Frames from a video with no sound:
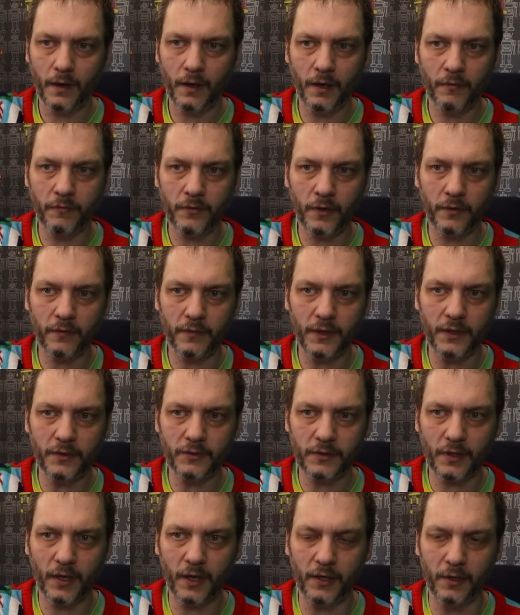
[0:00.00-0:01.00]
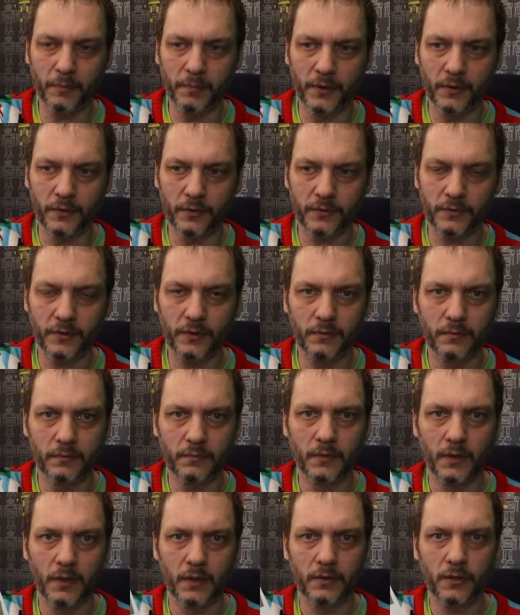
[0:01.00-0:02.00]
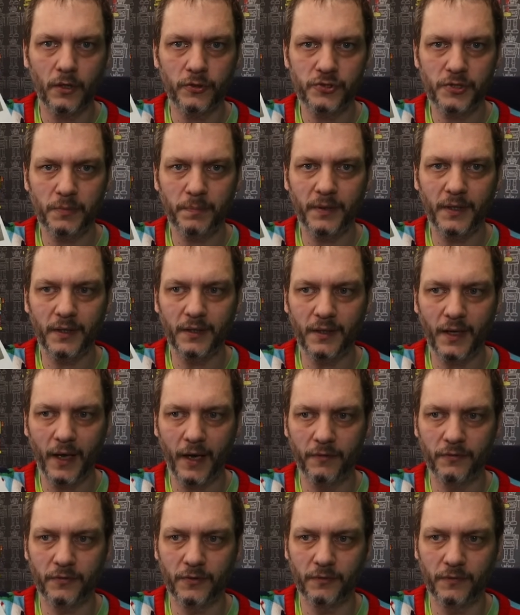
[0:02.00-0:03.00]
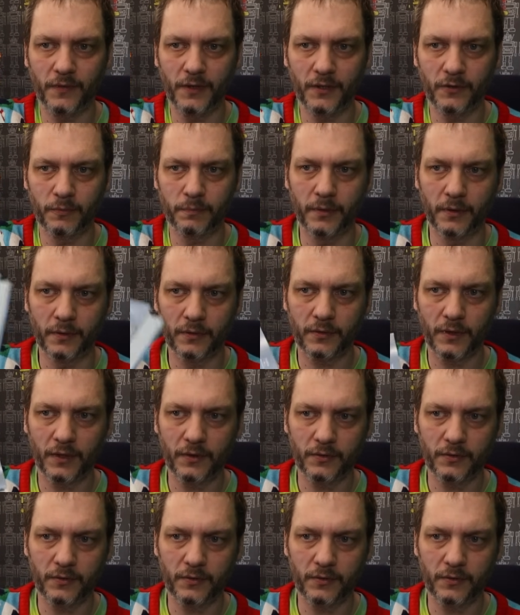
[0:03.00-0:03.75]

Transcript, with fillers: I've got these kind of books and dodgy P D Fs of these books.